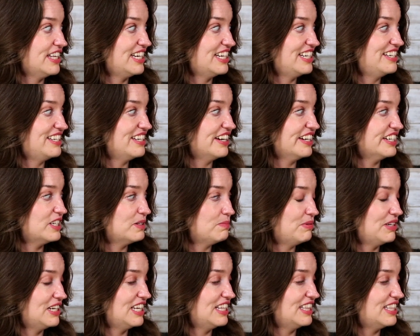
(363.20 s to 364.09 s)
that he
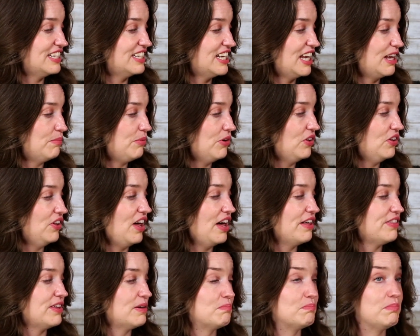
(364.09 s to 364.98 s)
ducked beneath the
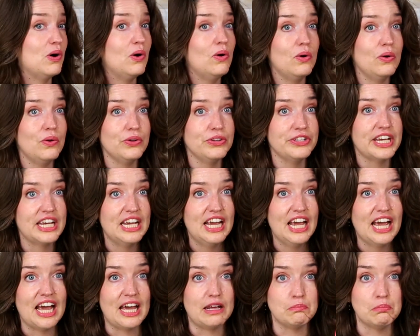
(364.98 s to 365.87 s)
tablecloth and pulled
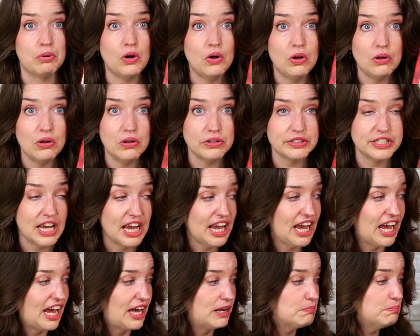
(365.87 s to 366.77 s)
and pulled
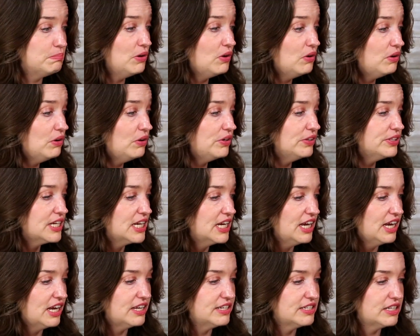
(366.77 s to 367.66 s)
and pulled
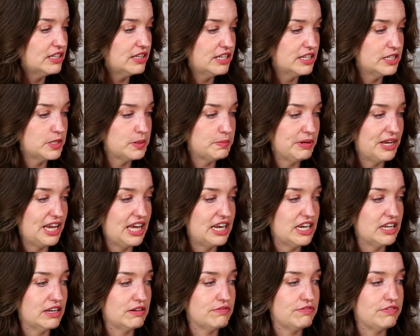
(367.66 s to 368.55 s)
until his
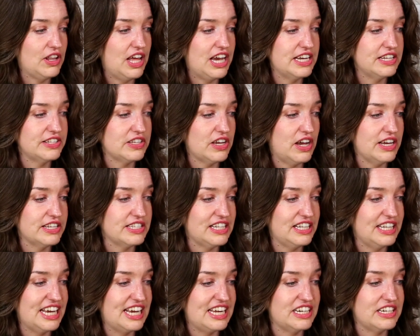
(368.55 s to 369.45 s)
spaghetti and fly sauce
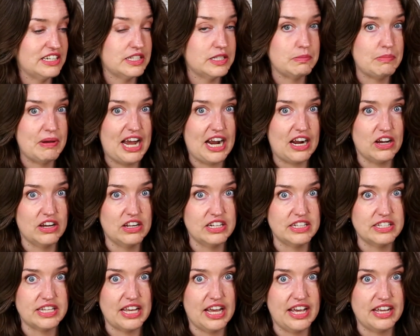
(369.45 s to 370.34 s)
landed smack on
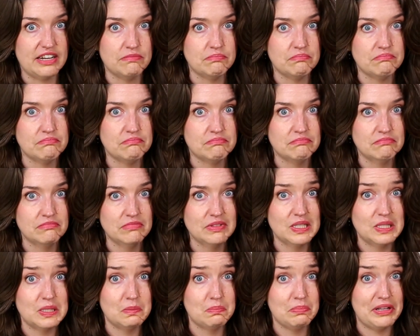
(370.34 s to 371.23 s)
his head.
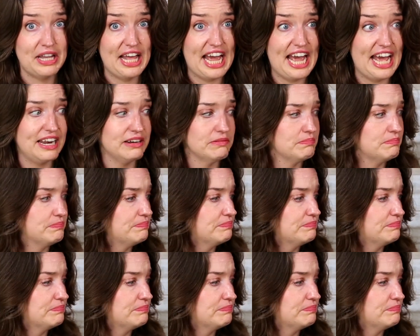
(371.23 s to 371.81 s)
Splat!